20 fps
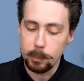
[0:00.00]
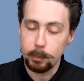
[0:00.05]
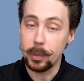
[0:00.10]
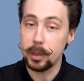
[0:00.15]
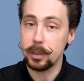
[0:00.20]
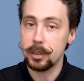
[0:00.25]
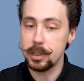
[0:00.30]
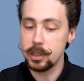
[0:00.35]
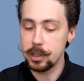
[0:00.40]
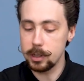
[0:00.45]

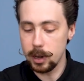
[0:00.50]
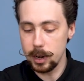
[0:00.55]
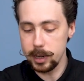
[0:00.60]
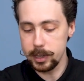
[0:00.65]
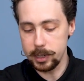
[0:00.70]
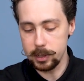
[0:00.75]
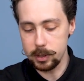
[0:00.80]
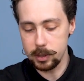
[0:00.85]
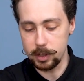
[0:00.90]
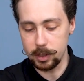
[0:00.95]
but this
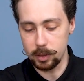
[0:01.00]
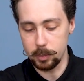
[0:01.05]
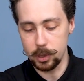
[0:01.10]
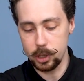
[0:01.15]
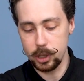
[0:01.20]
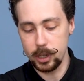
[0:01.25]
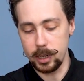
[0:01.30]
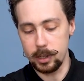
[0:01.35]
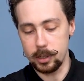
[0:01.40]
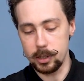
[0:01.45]
side is still
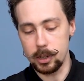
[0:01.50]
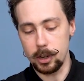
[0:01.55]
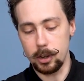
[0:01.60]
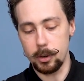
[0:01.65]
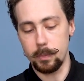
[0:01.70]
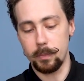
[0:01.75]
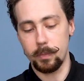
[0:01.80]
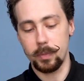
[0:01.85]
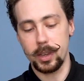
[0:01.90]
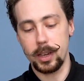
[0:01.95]
machined.
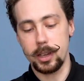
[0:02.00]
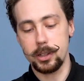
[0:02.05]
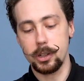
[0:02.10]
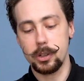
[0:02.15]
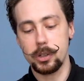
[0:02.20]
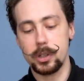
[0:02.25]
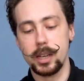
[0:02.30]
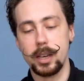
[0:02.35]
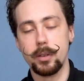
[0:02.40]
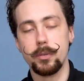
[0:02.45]
So as you
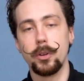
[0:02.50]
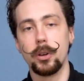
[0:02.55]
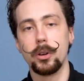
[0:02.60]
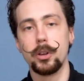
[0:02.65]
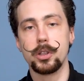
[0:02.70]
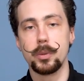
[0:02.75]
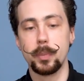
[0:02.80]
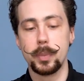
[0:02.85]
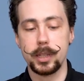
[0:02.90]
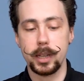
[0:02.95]
can see, it
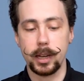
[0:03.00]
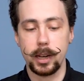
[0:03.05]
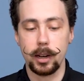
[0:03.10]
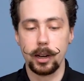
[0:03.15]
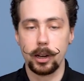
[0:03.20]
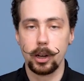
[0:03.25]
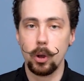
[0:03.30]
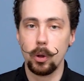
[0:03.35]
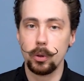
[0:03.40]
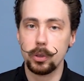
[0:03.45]
follows a
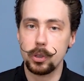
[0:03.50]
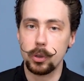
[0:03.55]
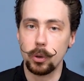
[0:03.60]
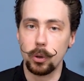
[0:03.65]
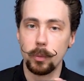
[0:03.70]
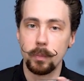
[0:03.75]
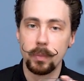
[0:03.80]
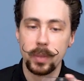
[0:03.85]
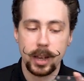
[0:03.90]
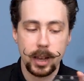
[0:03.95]
particular
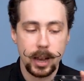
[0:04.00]
contour.